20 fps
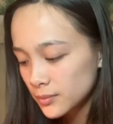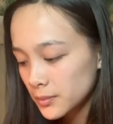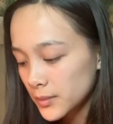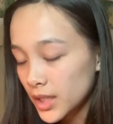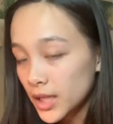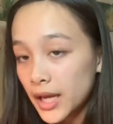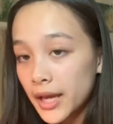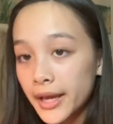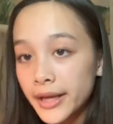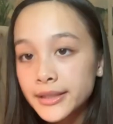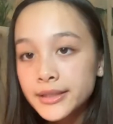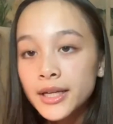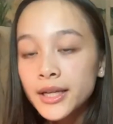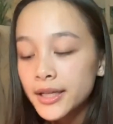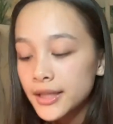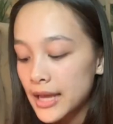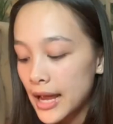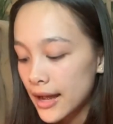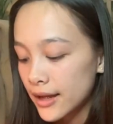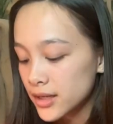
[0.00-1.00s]
And
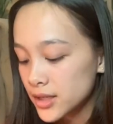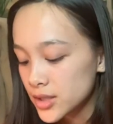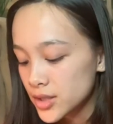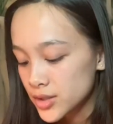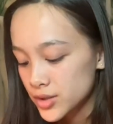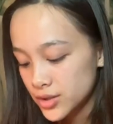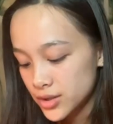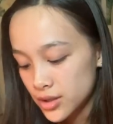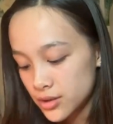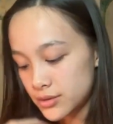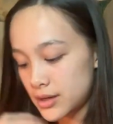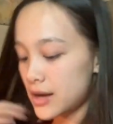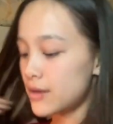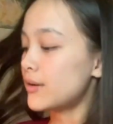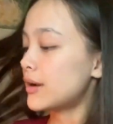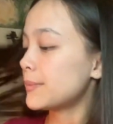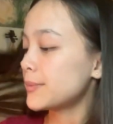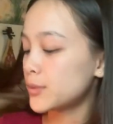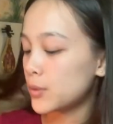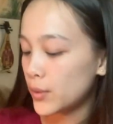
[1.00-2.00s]
yeah, so now
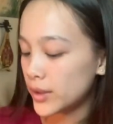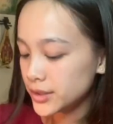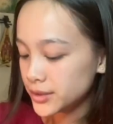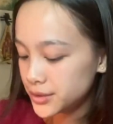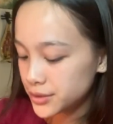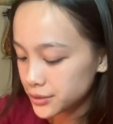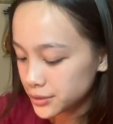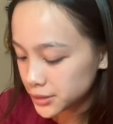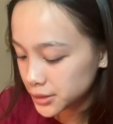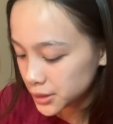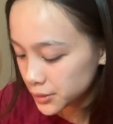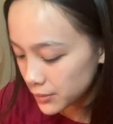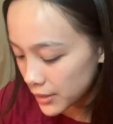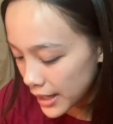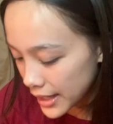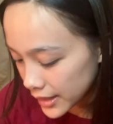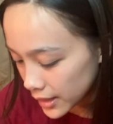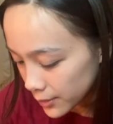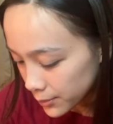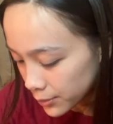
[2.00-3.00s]
I'm going to try
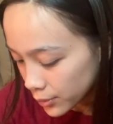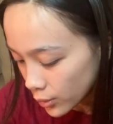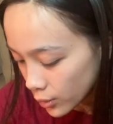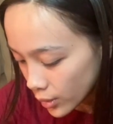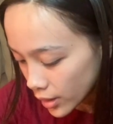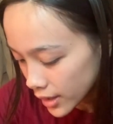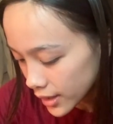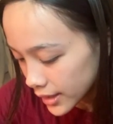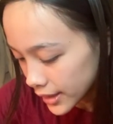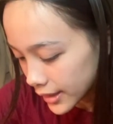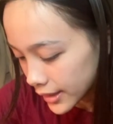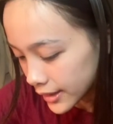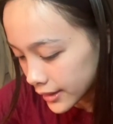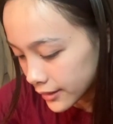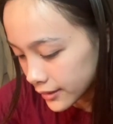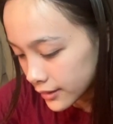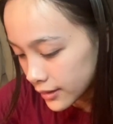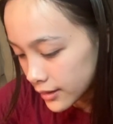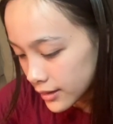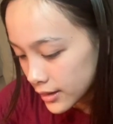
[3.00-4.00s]
to pour it
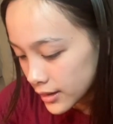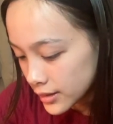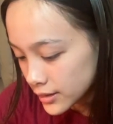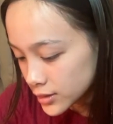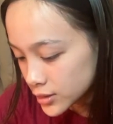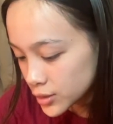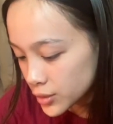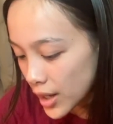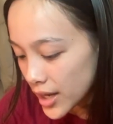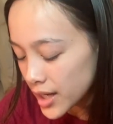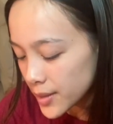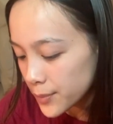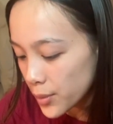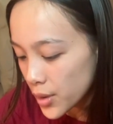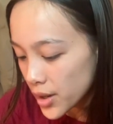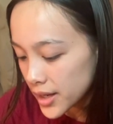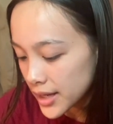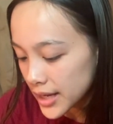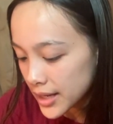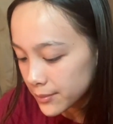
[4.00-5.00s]
in. Try to pour
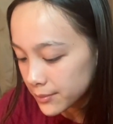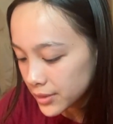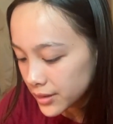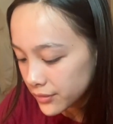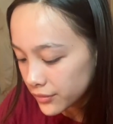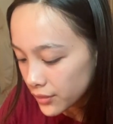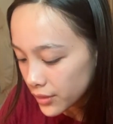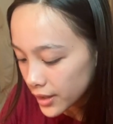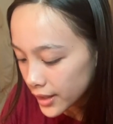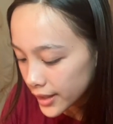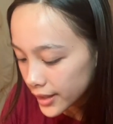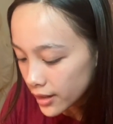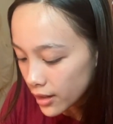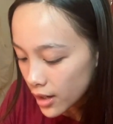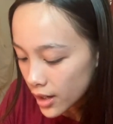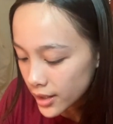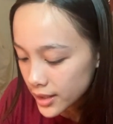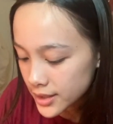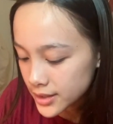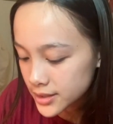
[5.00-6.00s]
it in before it
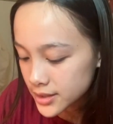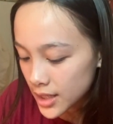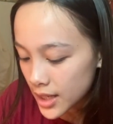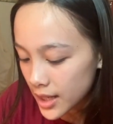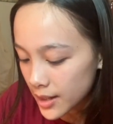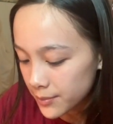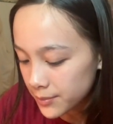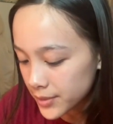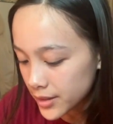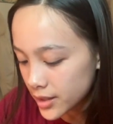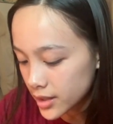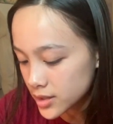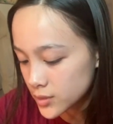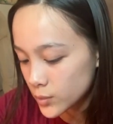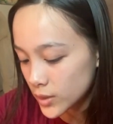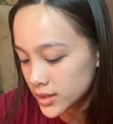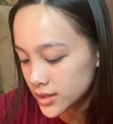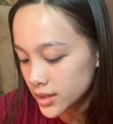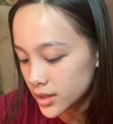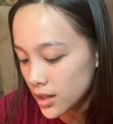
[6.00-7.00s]
hardens up, because
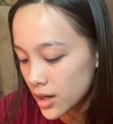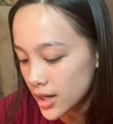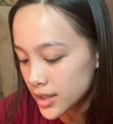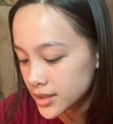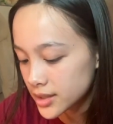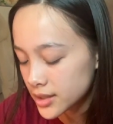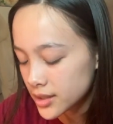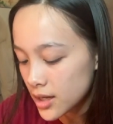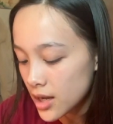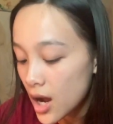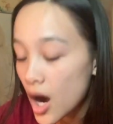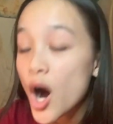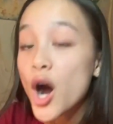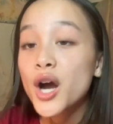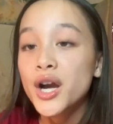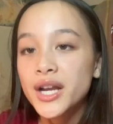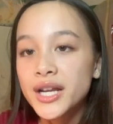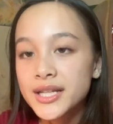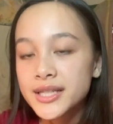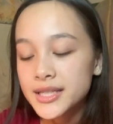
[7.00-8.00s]
once it
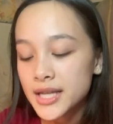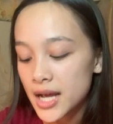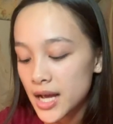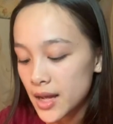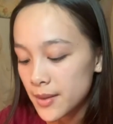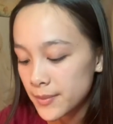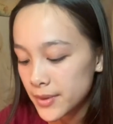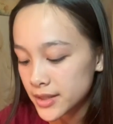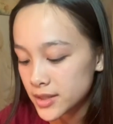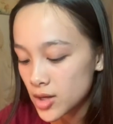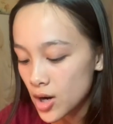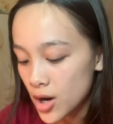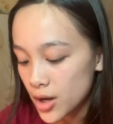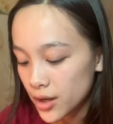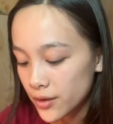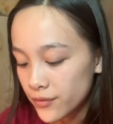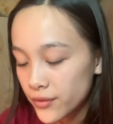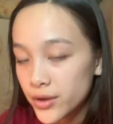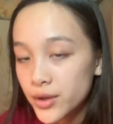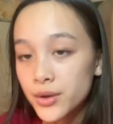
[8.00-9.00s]
hardens up, it's harder
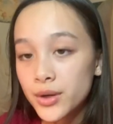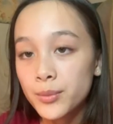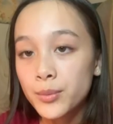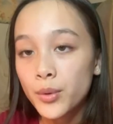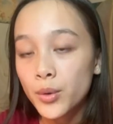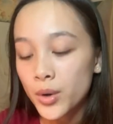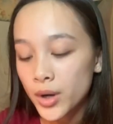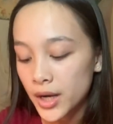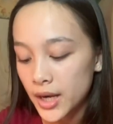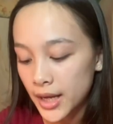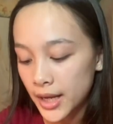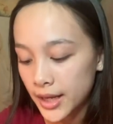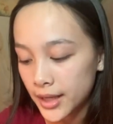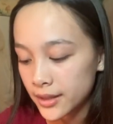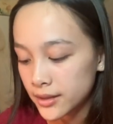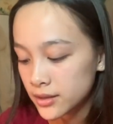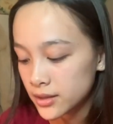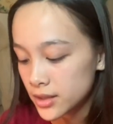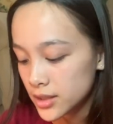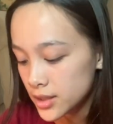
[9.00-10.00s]
for you to pour
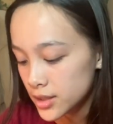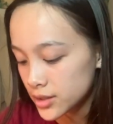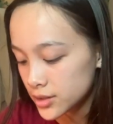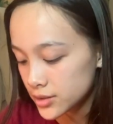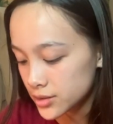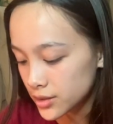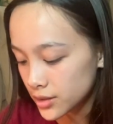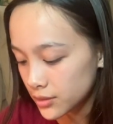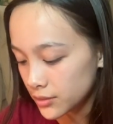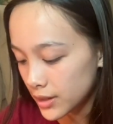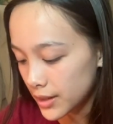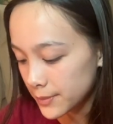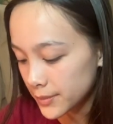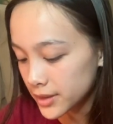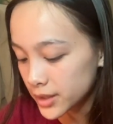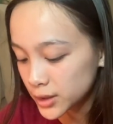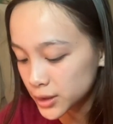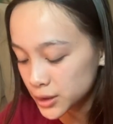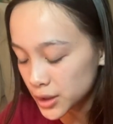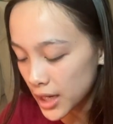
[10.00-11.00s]
in. So I'm
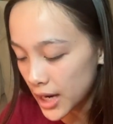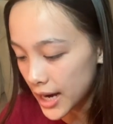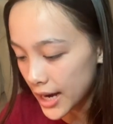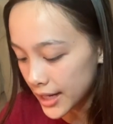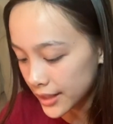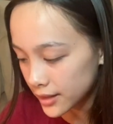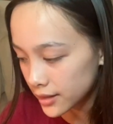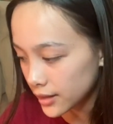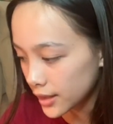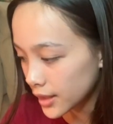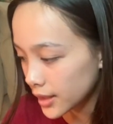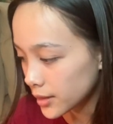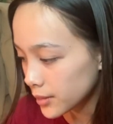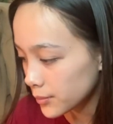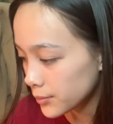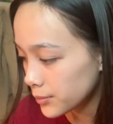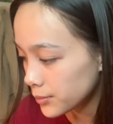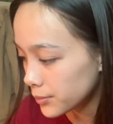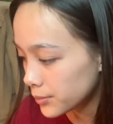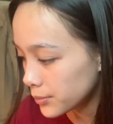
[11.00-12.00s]
gonna try to like
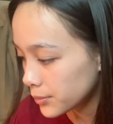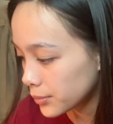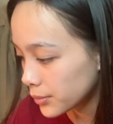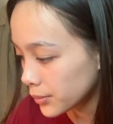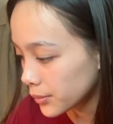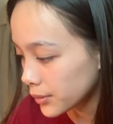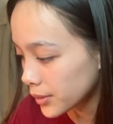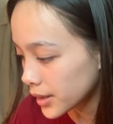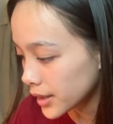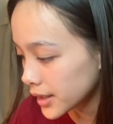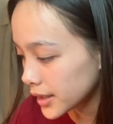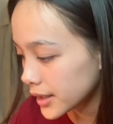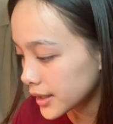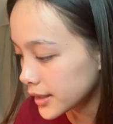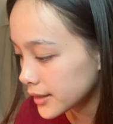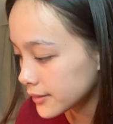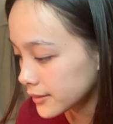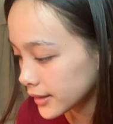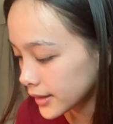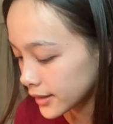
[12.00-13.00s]
pour it
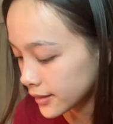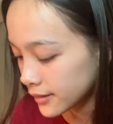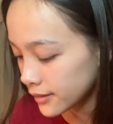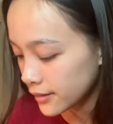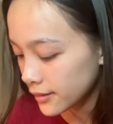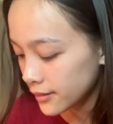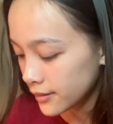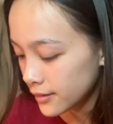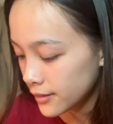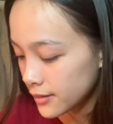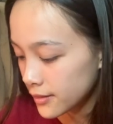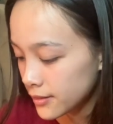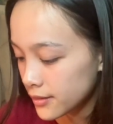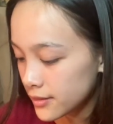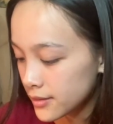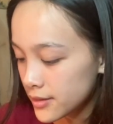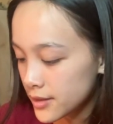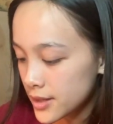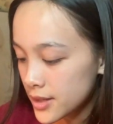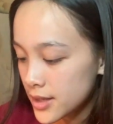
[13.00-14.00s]
in like
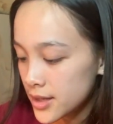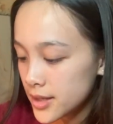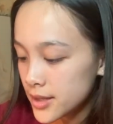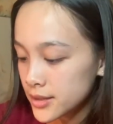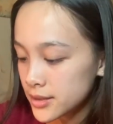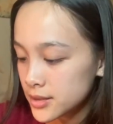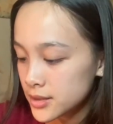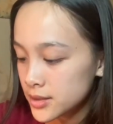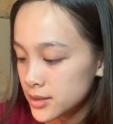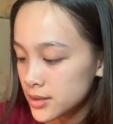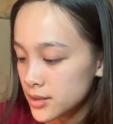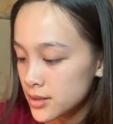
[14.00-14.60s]
this.